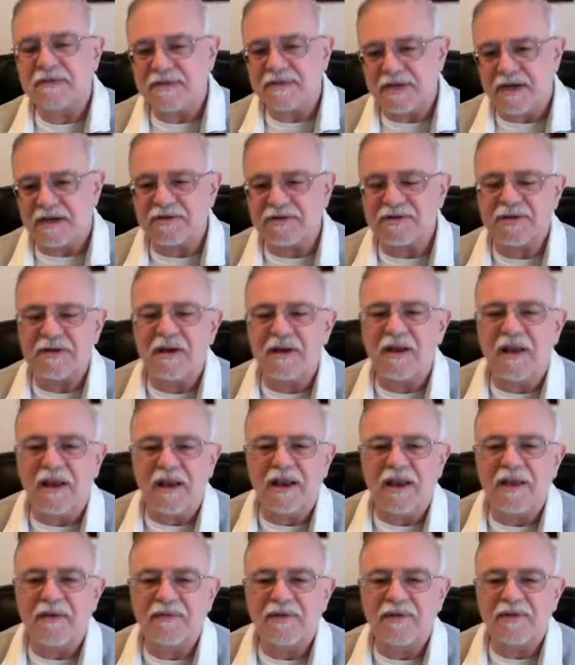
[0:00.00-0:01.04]
Section
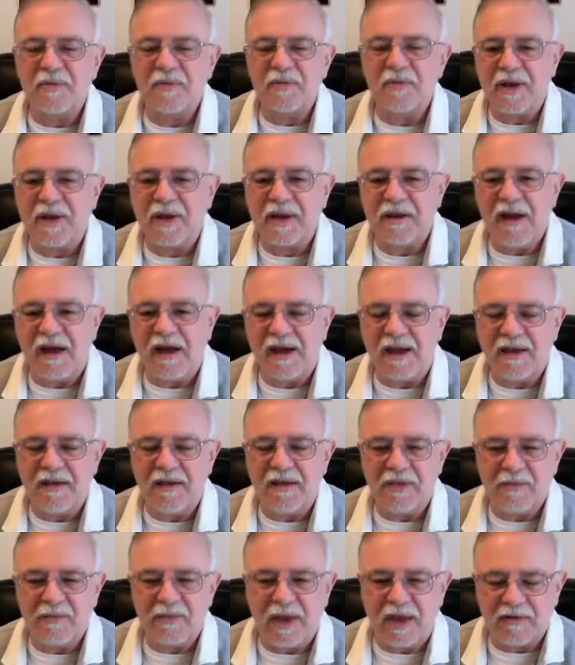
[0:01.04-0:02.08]
1129
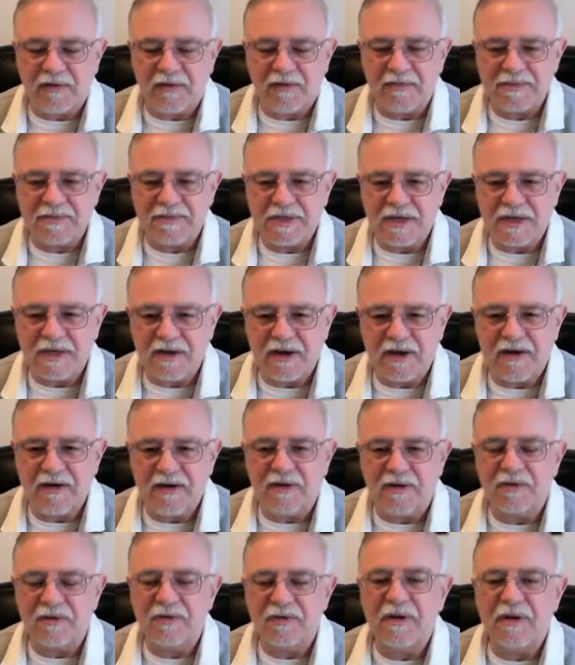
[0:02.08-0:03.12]
of the Bankruptcy
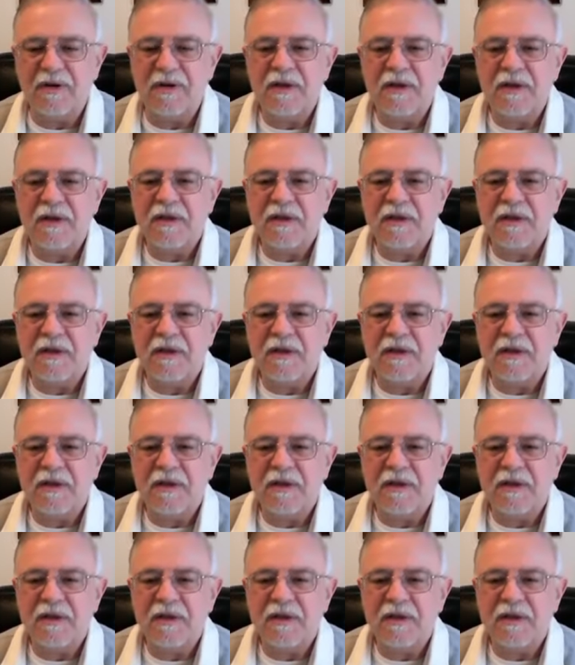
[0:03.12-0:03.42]
Code